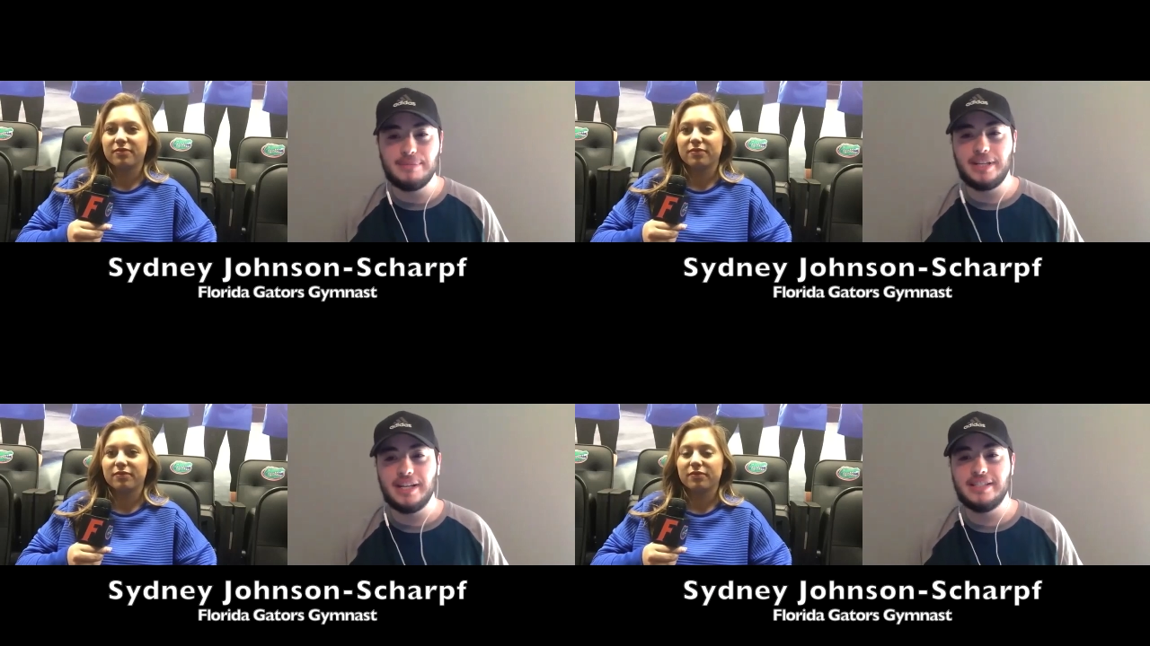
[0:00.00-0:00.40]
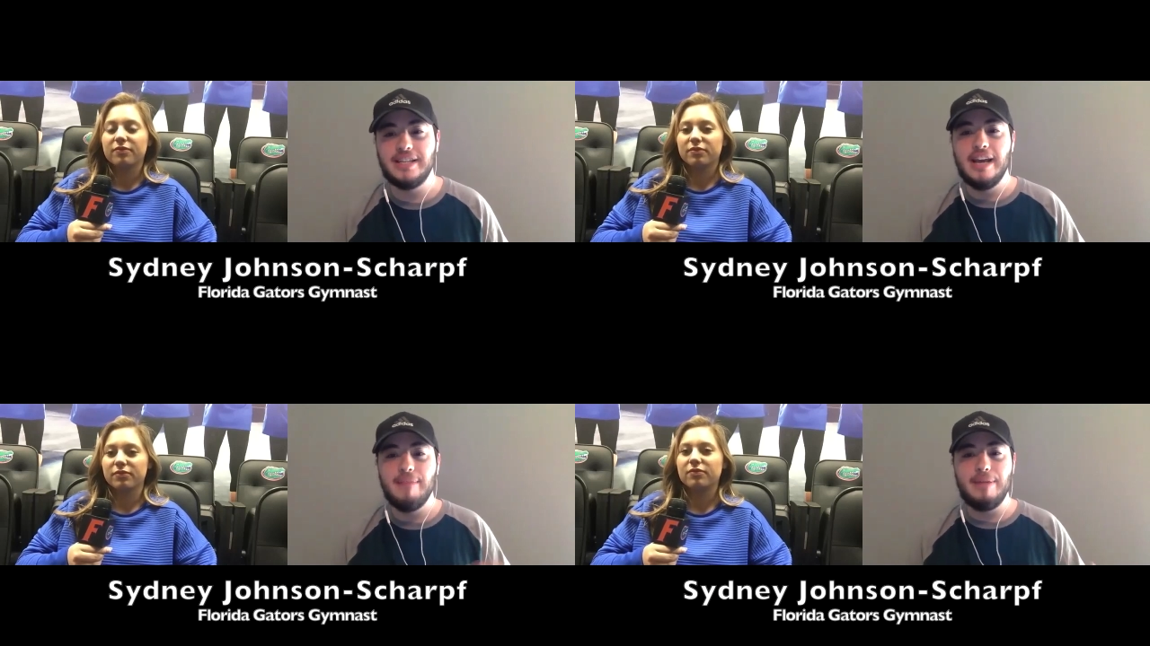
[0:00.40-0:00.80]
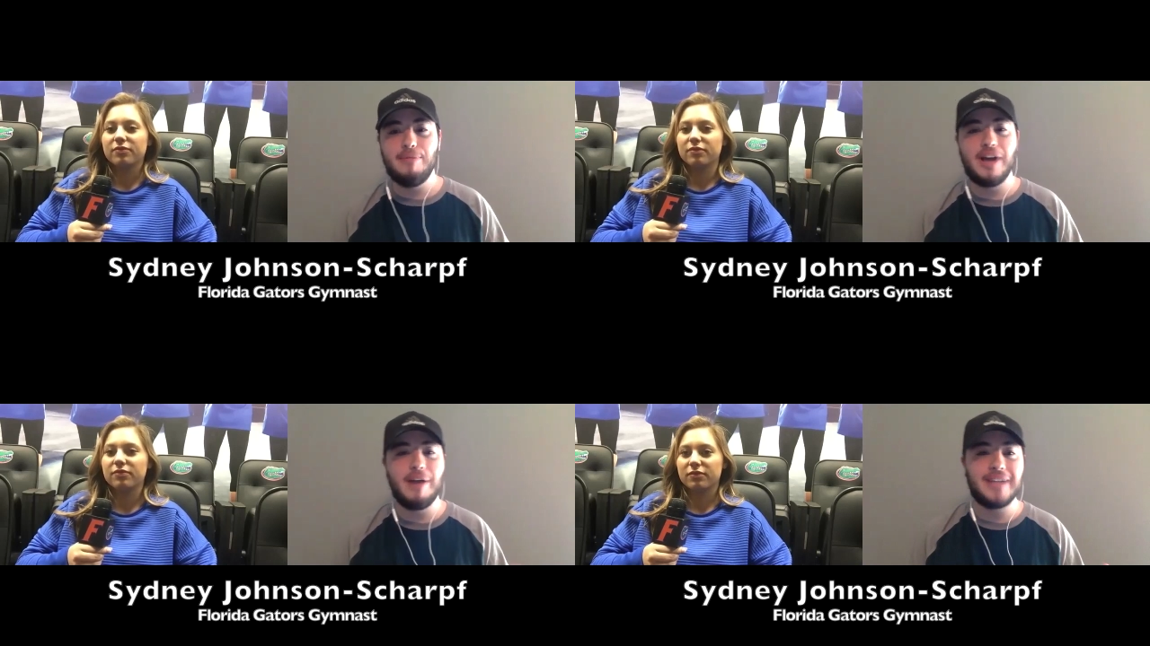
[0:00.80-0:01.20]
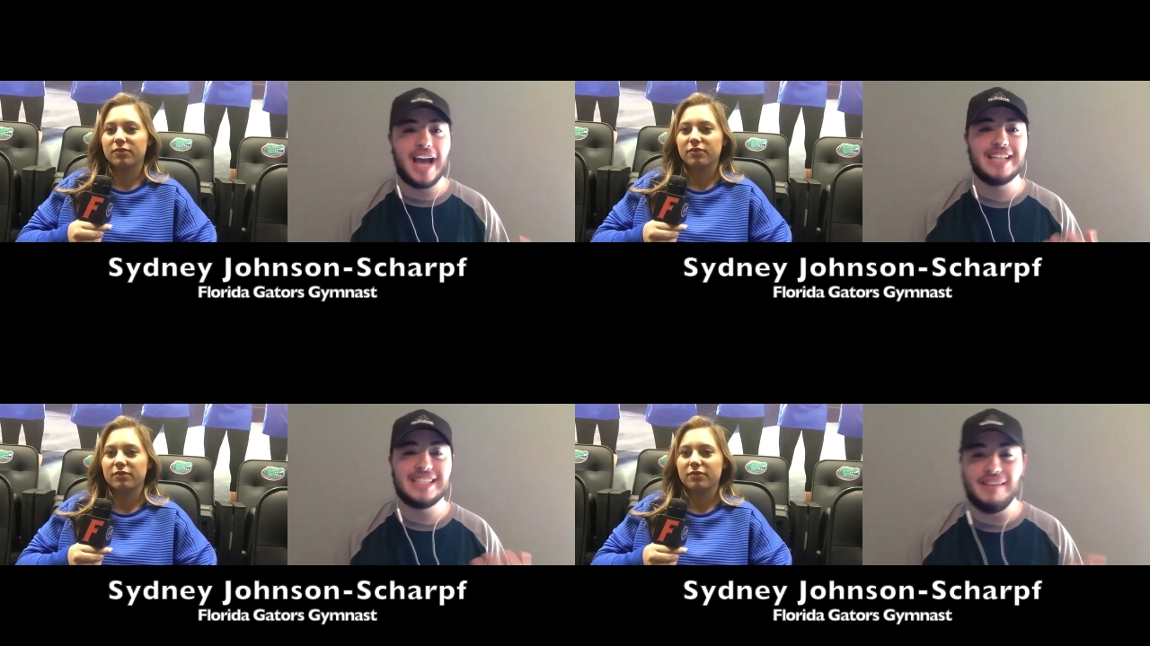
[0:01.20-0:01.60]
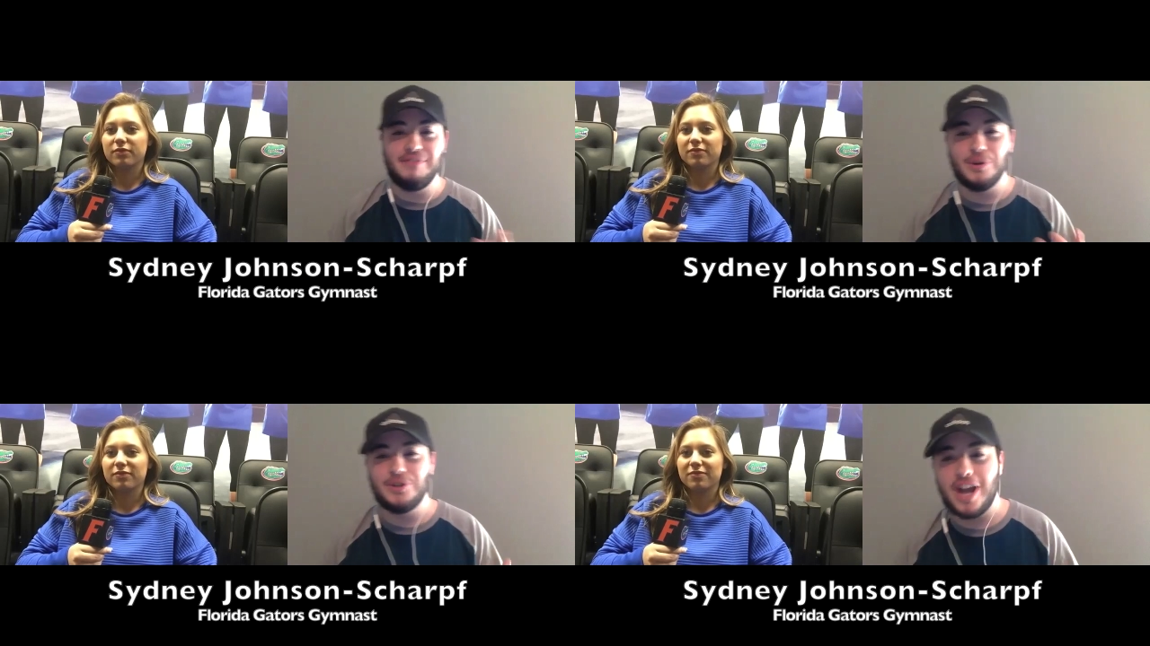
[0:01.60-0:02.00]
Speaker 1: because people kept asking if you were
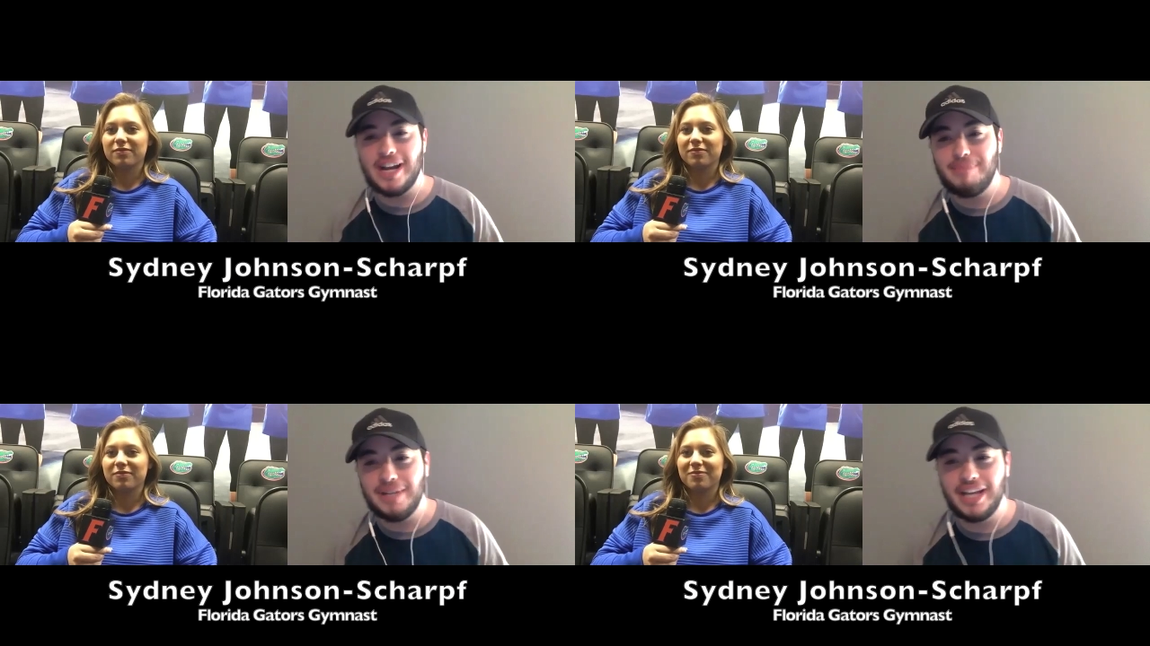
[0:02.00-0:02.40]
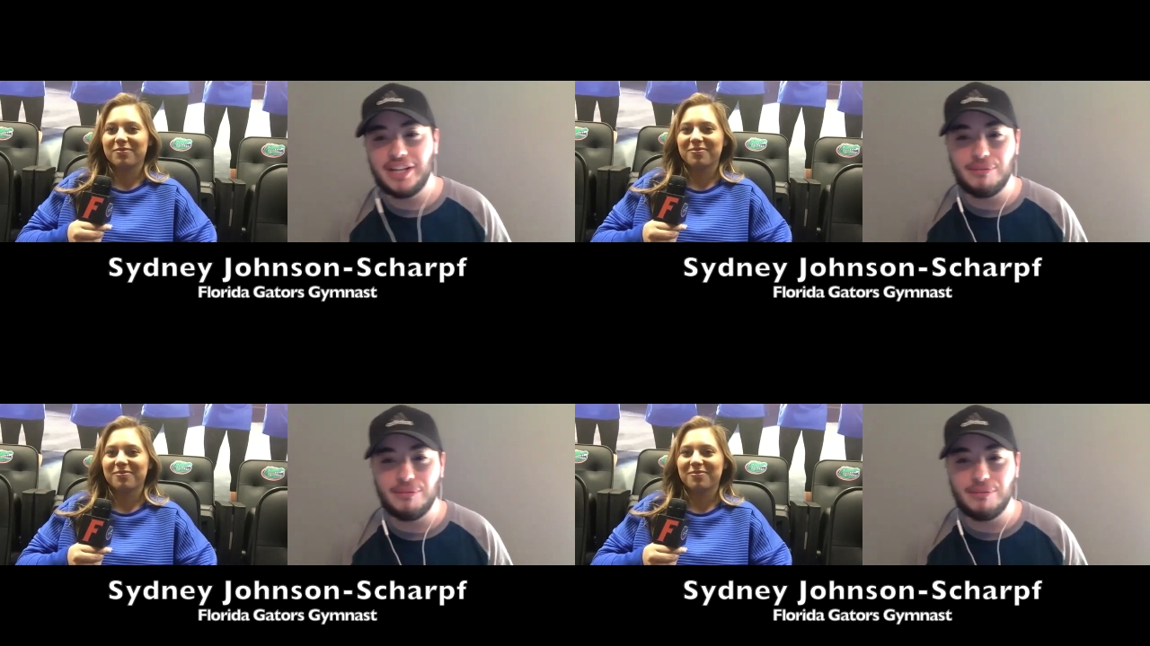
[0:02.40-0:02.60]
trying to be like your